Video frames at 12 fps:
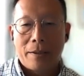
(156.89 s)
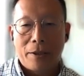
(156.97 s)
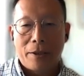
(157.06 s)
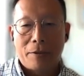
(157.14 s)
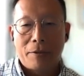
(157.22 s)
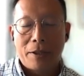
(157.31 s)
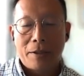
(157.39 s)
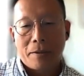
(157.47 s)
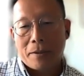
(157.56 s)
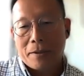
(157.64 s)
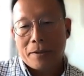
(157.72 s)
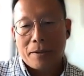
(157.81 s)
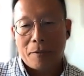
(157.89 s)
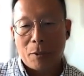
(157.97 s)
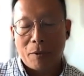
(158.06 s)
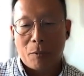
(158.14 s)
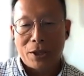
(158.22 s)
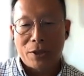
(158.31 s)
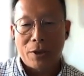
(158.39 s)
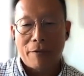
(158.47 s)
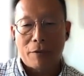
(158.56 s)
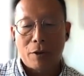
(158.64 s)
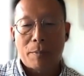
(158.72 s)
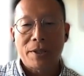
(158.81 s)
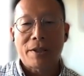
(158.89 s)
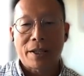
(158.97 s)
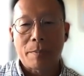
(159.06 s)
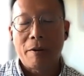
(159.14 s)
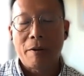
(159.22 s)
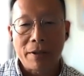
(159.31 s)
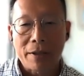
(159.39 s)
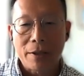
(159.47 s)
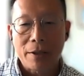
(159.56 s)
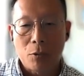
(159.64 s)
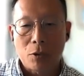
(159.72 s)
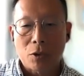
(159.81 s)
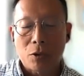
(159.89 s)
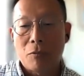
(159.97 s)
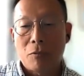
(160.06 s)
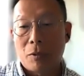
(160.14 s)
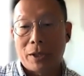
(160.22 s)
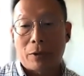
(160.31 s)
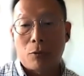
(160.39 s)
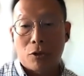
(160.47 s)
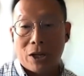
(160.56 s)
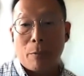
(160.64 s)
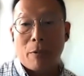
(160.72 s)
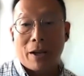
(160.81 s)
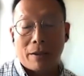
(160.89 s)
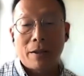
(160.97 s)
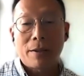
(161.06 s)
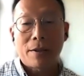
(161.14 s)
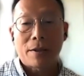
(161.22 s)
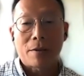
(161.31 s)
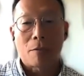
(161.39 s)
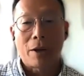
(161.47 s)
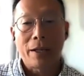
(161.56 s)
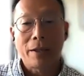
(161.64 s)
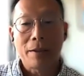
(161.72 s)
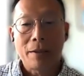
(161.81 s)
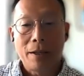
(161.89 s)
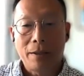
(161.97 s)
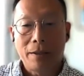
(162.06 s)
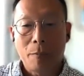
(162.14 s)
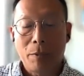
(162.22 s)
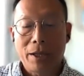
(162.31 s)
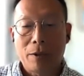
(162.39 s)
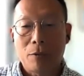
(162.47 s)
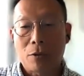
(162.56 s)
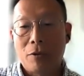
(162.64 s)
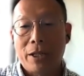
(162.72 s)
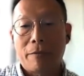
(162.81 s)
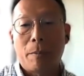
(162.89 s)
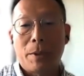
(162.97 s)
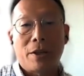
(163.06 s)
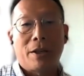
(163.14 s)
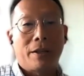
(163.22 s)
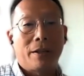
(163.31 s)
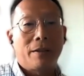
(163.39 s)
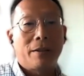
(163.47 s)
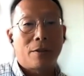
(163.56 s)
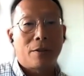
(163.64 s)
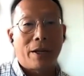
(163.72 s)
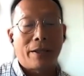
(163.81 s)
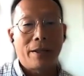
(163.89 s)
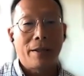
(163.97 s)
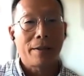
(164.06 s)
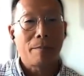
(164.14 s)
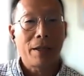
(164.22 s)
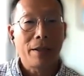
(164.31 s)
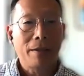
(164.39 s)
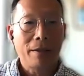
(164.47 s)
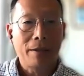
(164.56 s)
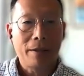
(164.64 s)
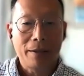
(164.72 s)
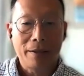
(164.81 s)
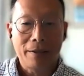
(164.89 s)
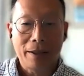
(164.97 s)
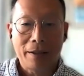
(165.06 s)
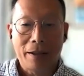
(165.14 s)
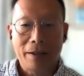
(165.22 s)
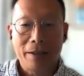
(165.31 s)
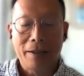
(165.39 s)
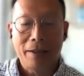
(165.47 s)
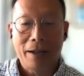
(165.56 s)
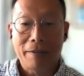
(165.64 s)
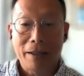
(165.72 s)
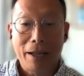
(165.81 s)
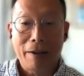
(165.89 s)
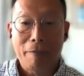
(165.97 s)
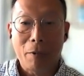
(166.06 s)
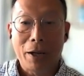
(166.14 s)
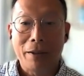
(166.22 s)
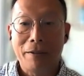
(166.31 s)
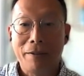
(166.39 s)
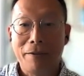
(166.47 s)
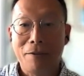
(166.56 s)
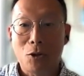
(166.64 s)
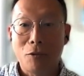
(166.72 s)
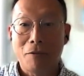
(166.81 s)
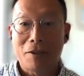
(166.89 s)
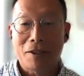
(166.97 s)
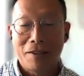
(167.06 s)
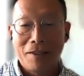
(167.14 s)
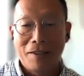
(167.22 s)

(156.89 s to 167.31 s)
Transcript: you know it, w- once you have your personal experiences, you also would like to share with others, right? Uh, that we can also learn from each other. So I think it's something the, uh, that I I think everyone should.